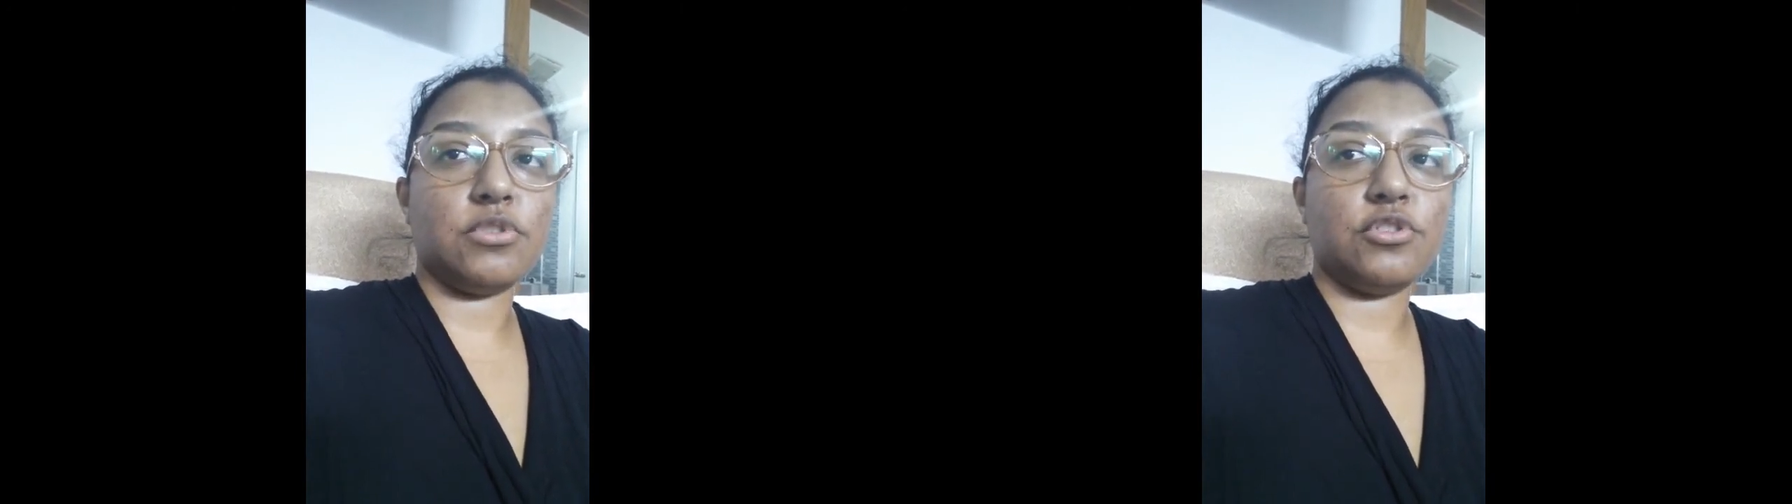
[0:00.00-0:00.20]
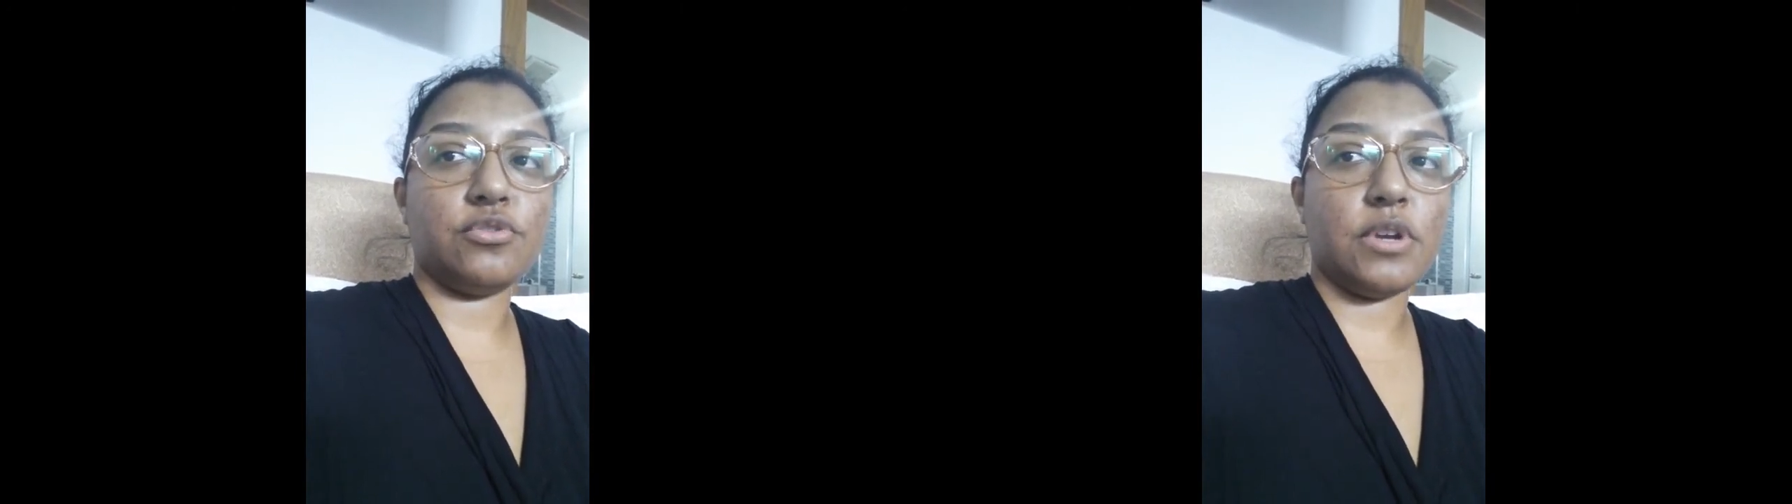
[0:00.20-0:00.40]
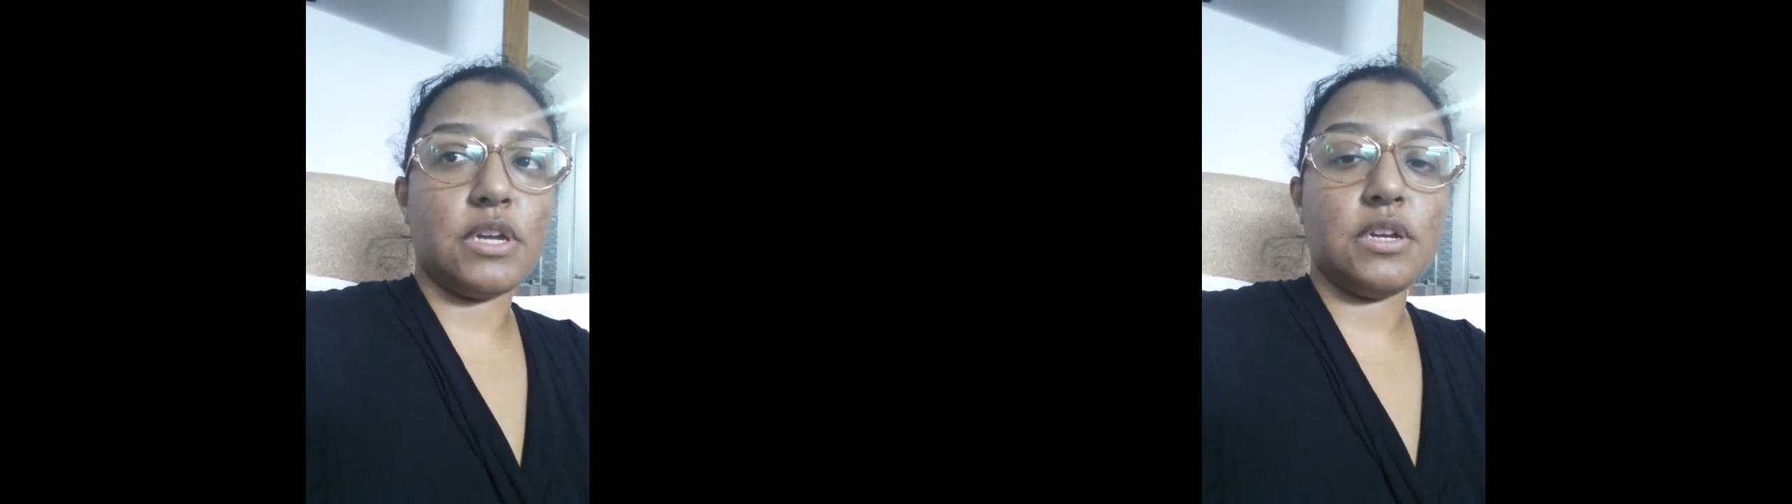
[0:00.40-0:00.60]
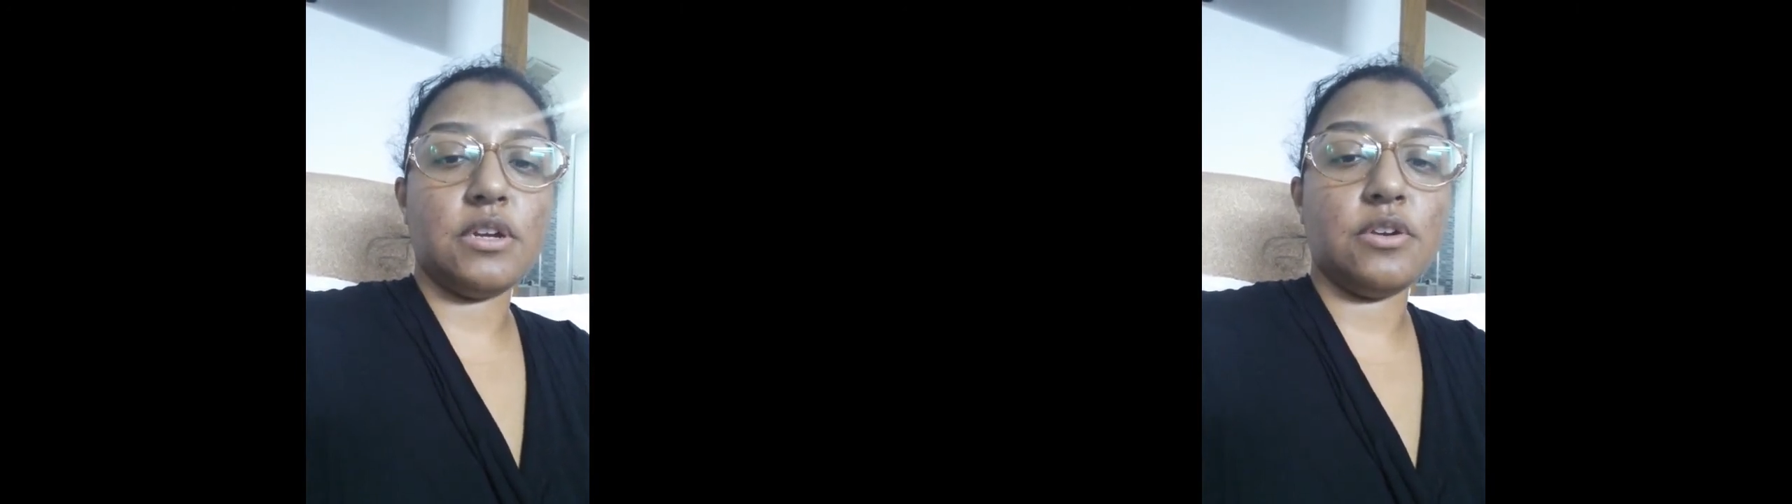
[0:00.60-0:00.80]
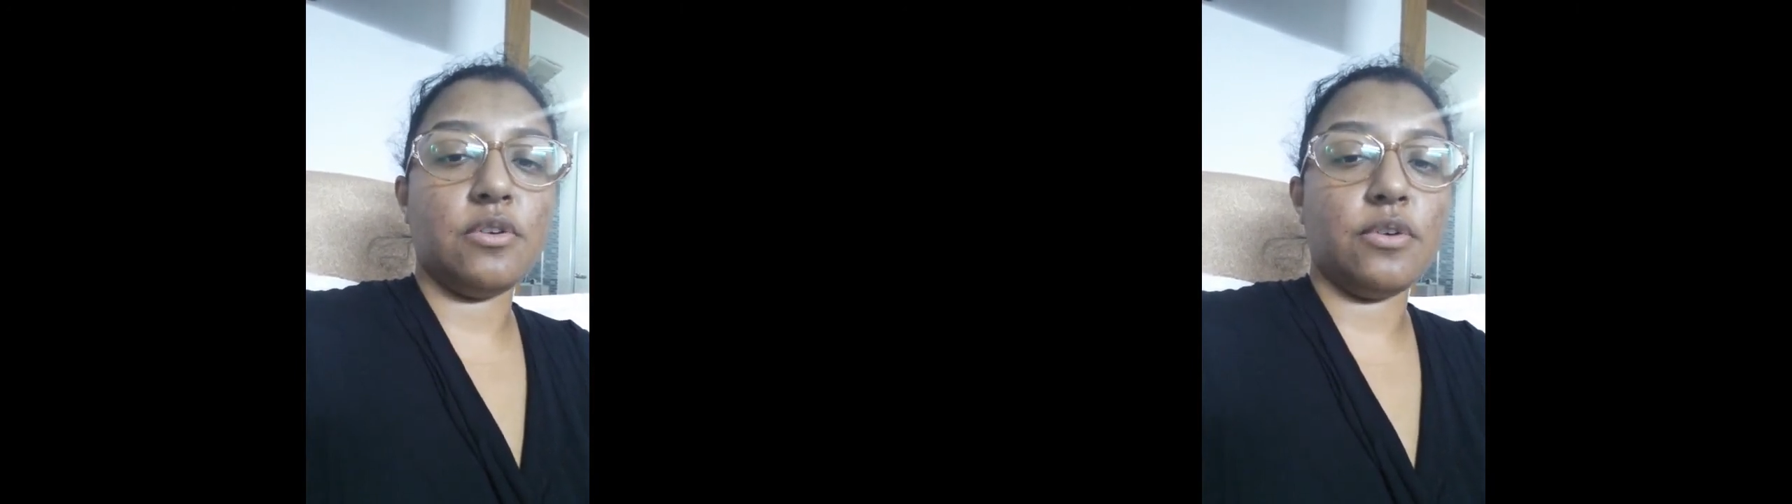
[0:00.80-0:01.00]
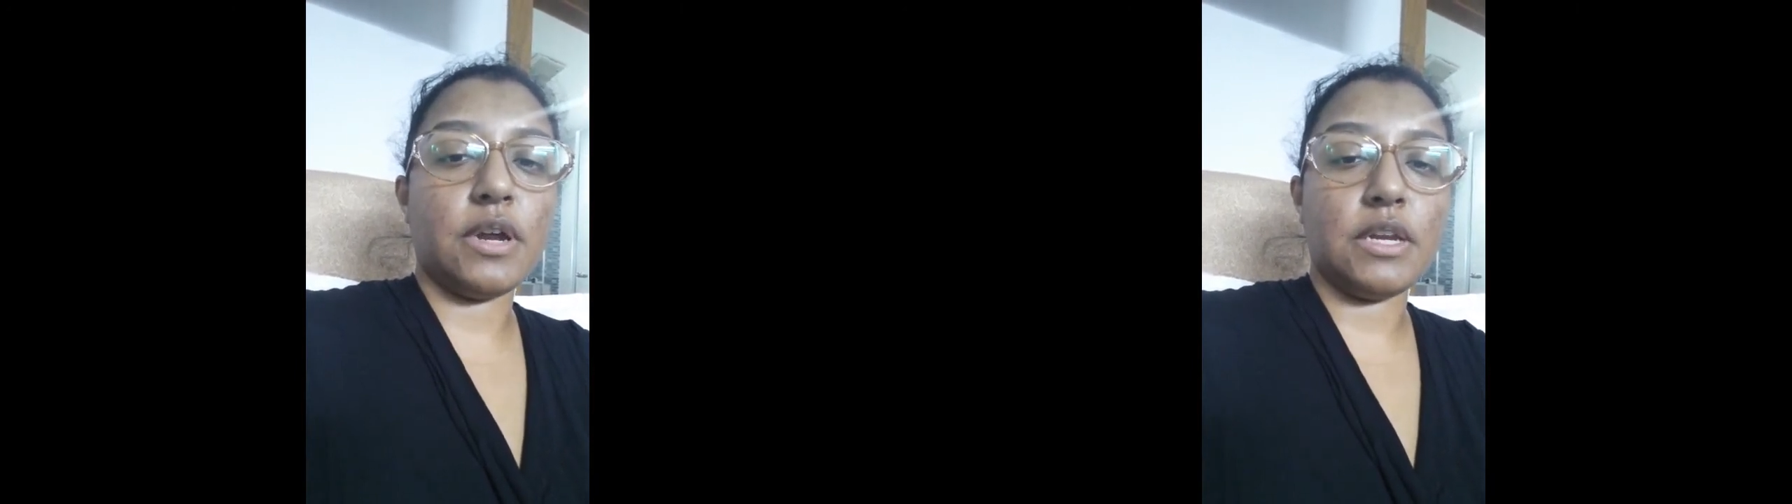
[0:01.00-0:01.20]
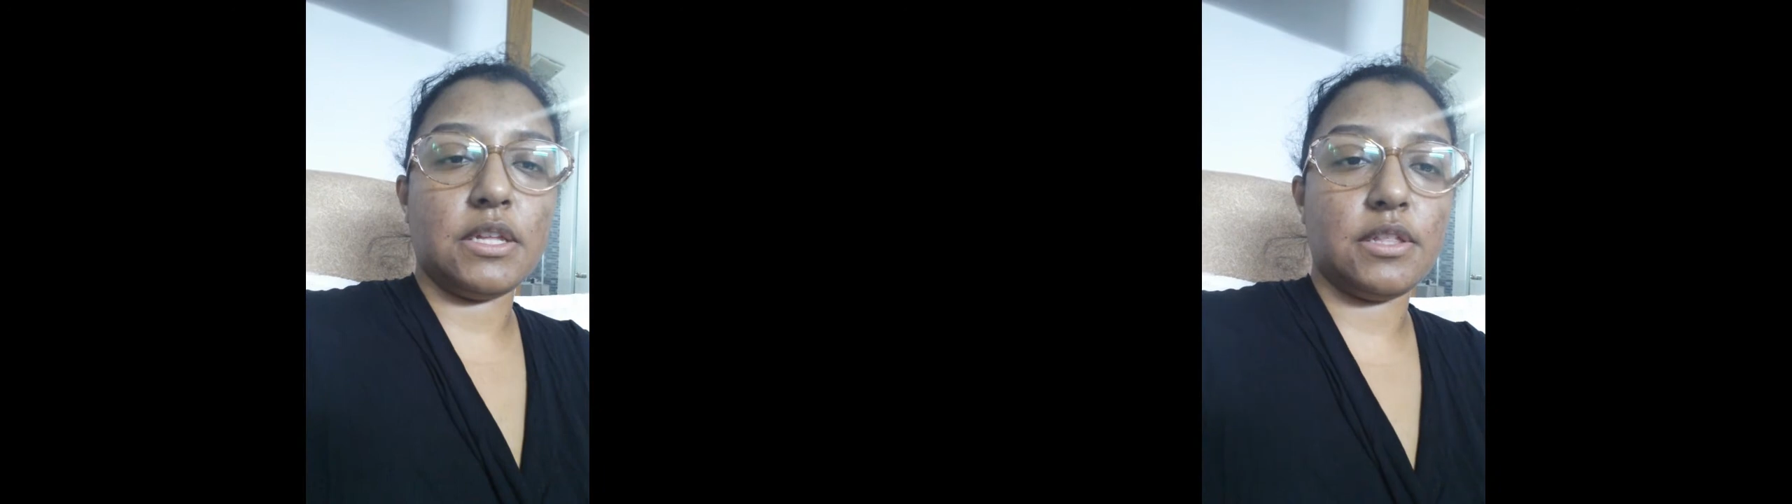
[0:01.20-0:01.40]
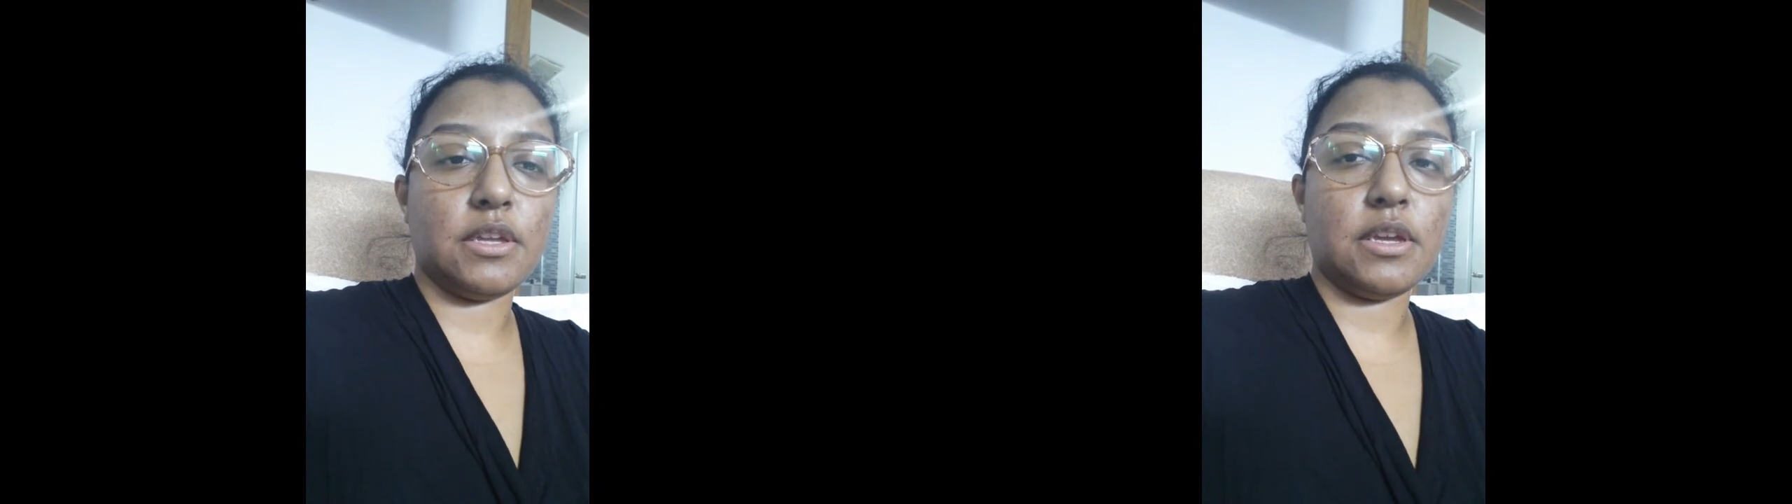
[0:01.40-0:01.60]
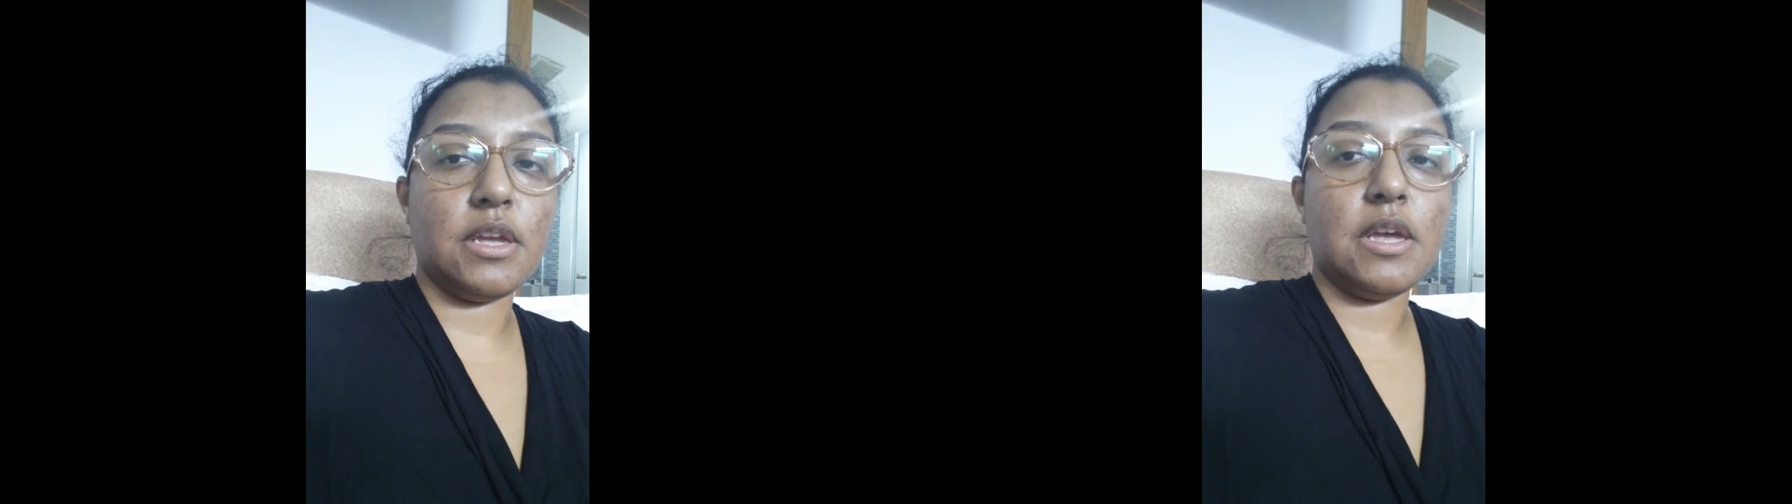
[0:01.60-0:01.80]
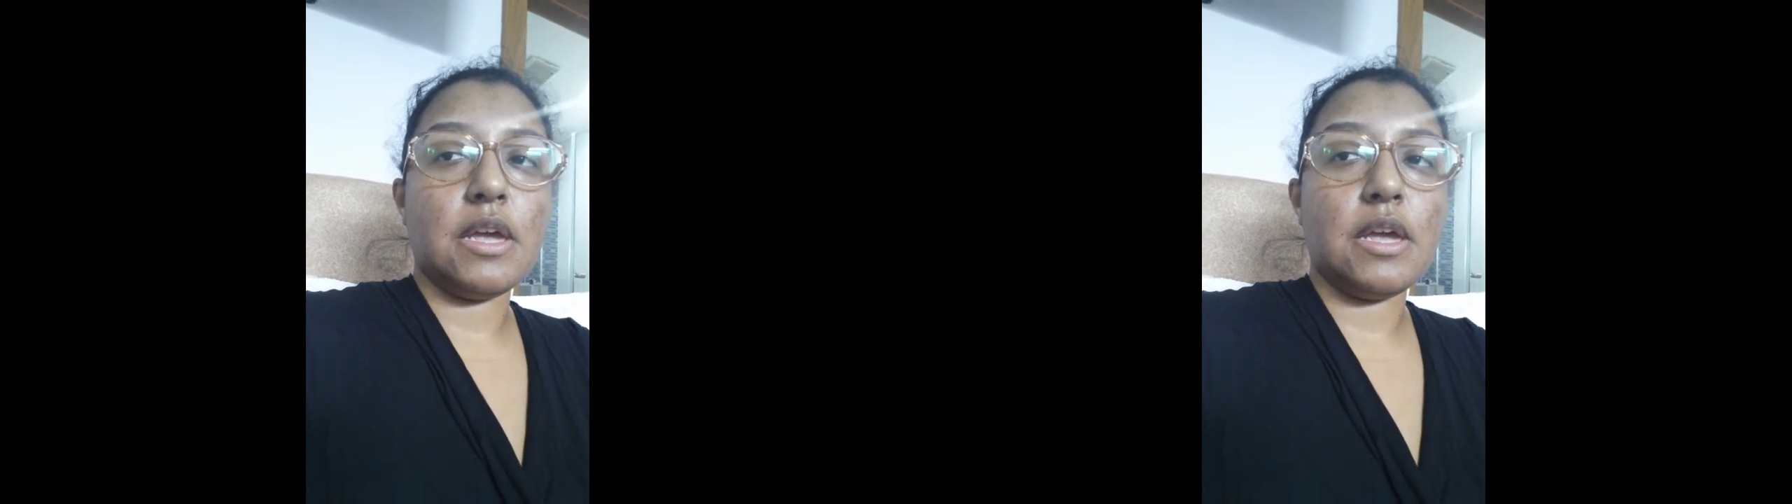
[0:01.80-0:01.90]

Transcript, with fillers: straight or anything.